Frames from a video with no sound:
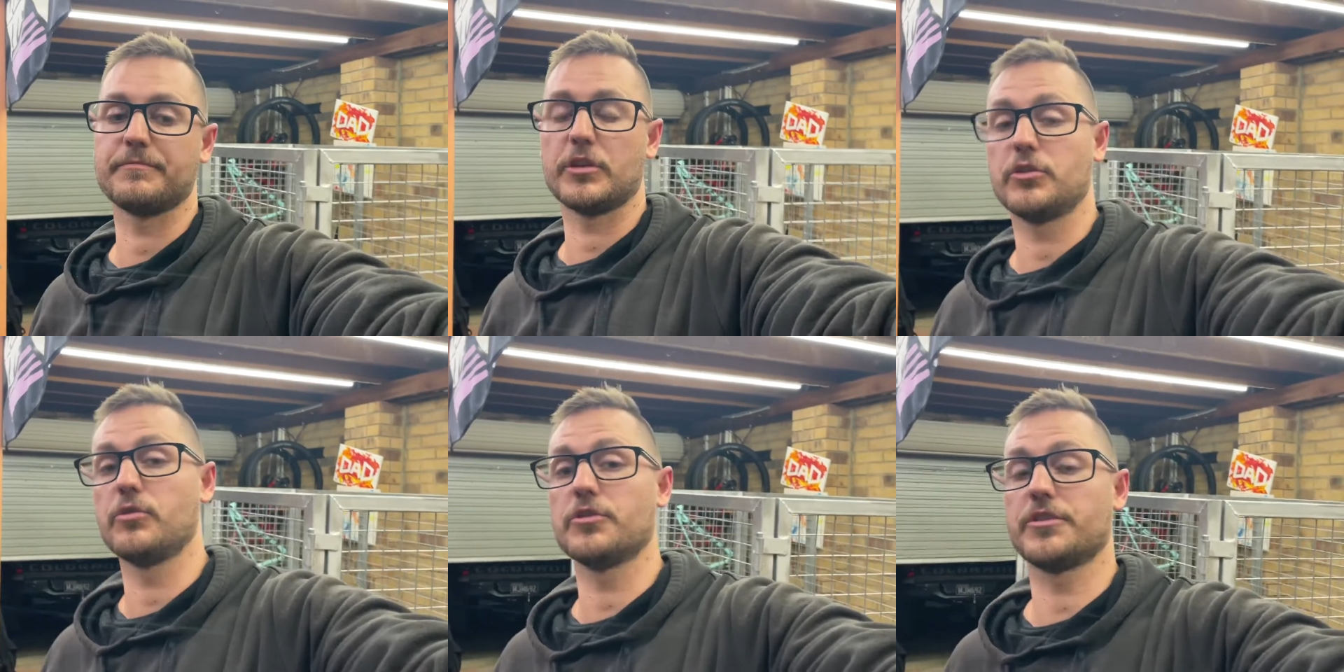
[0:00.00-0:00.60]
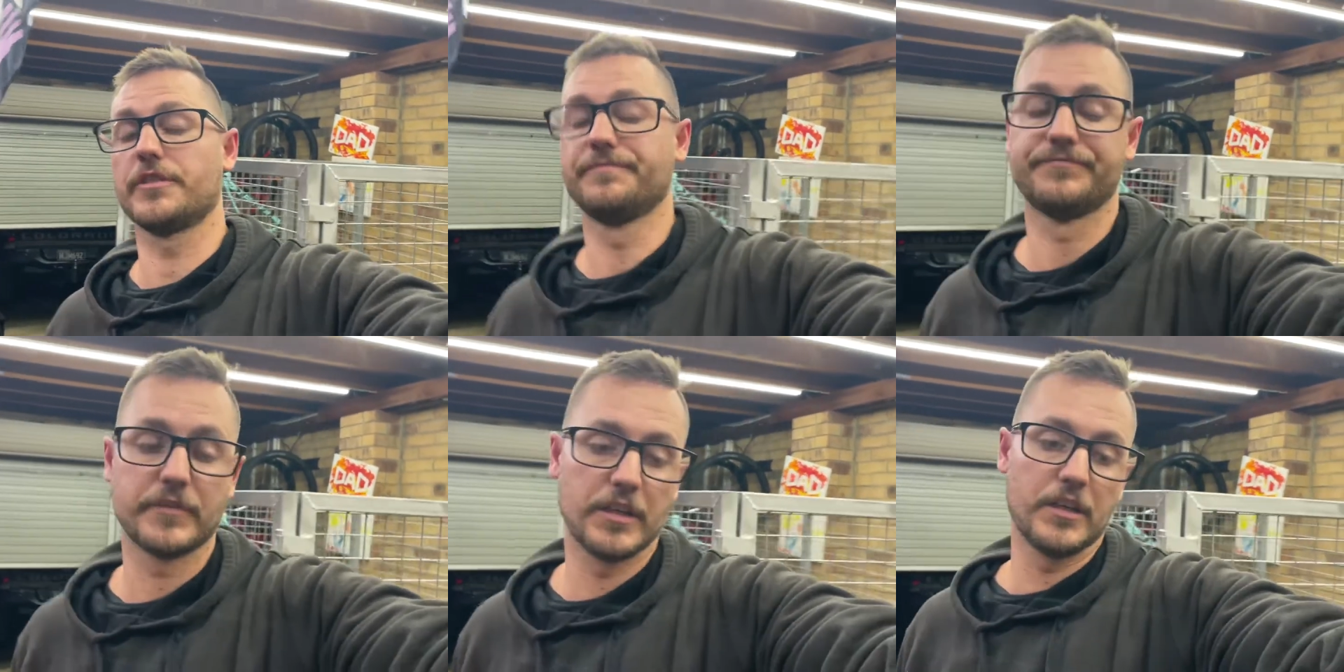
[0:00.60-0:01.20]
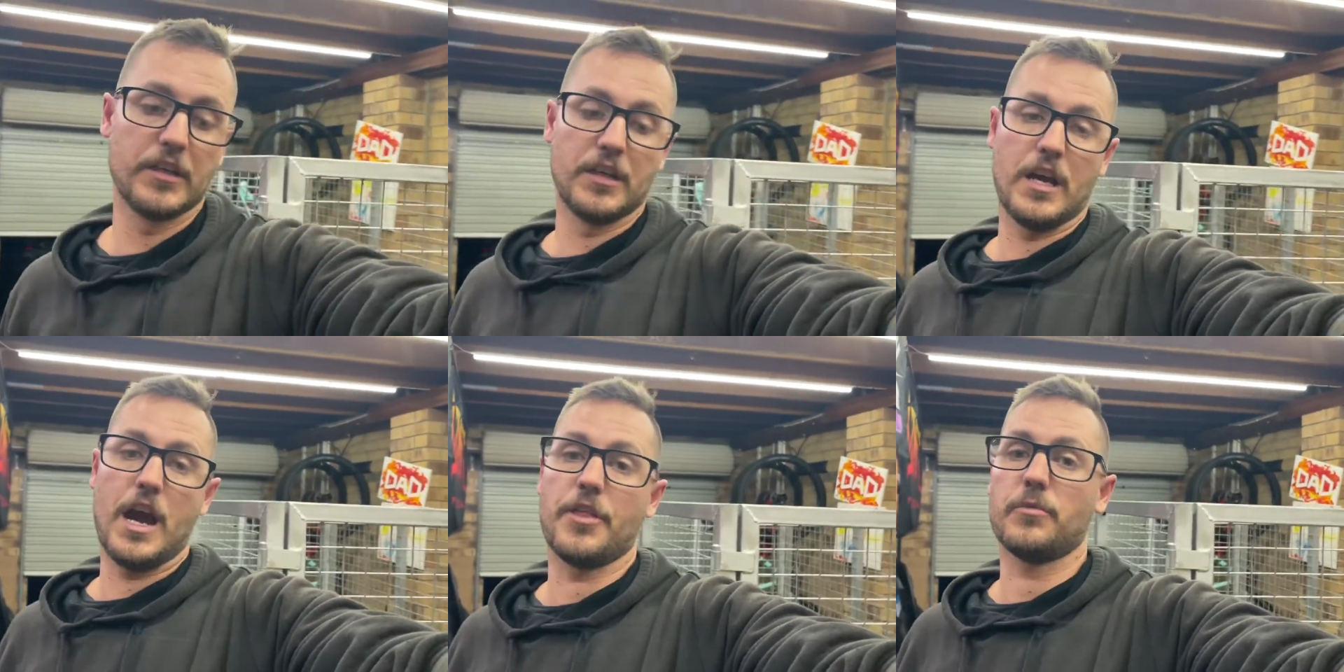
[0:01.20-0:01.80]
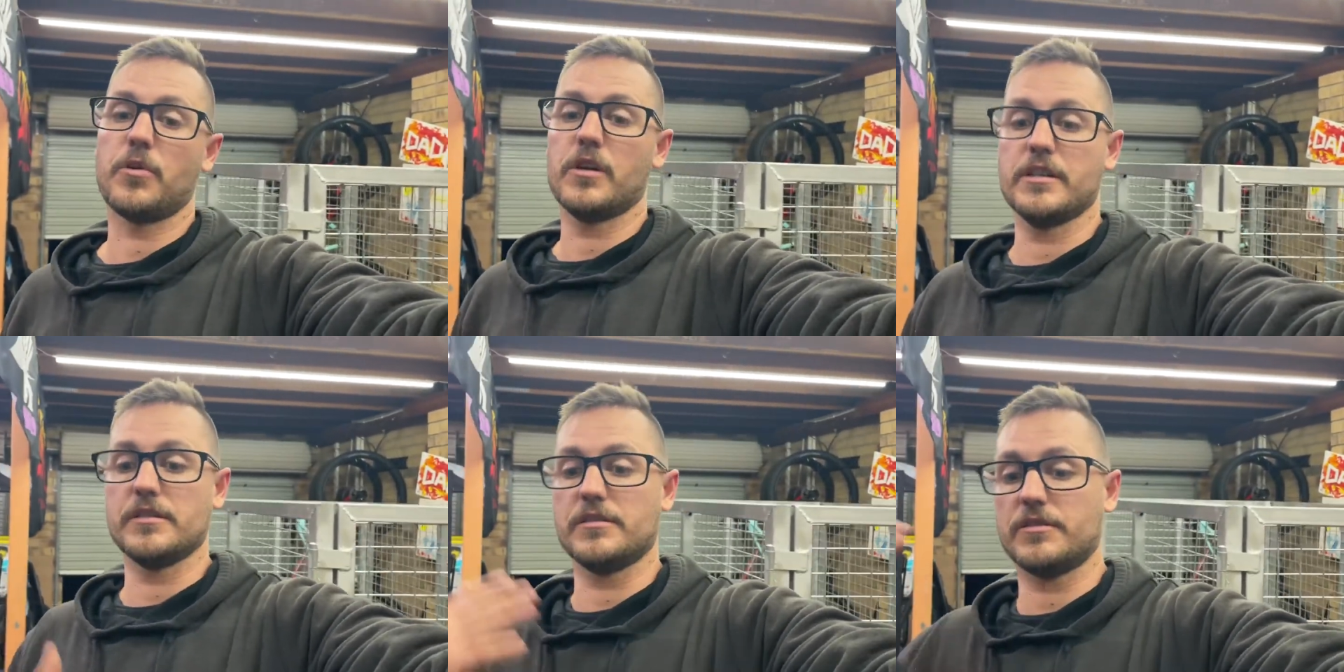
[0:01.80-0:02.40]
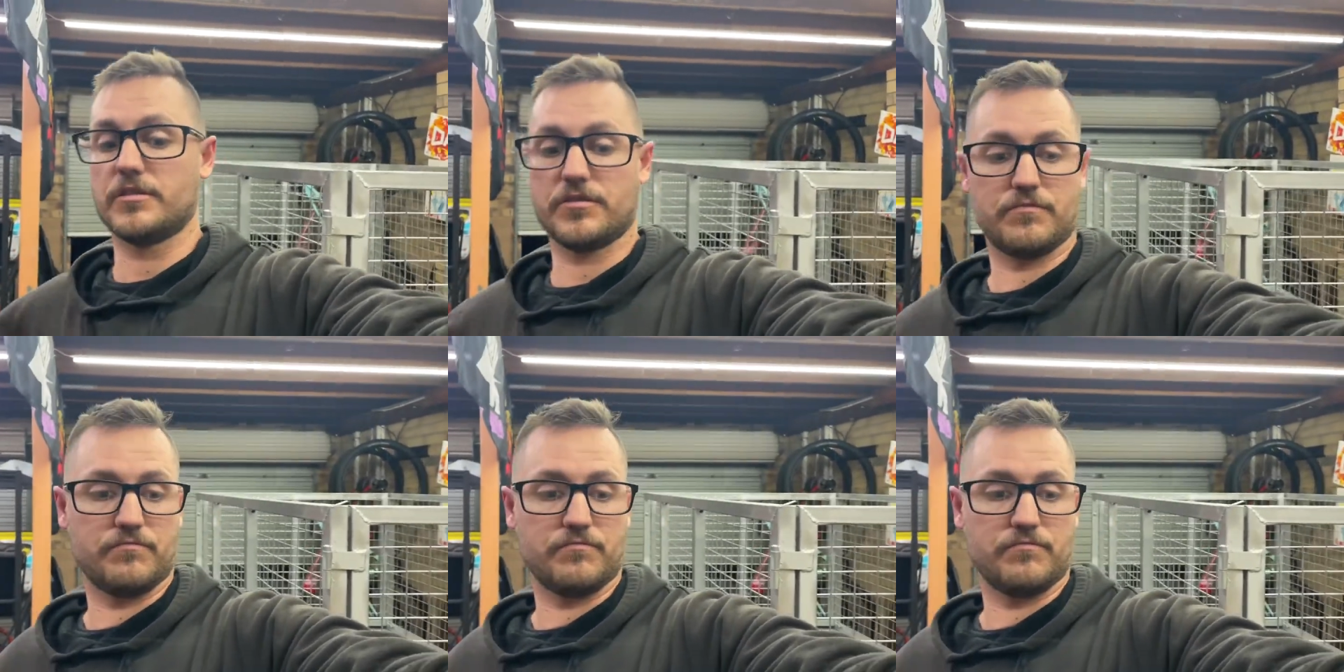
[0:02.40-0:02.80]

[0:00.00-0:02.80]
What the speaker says: torch. Otherwise,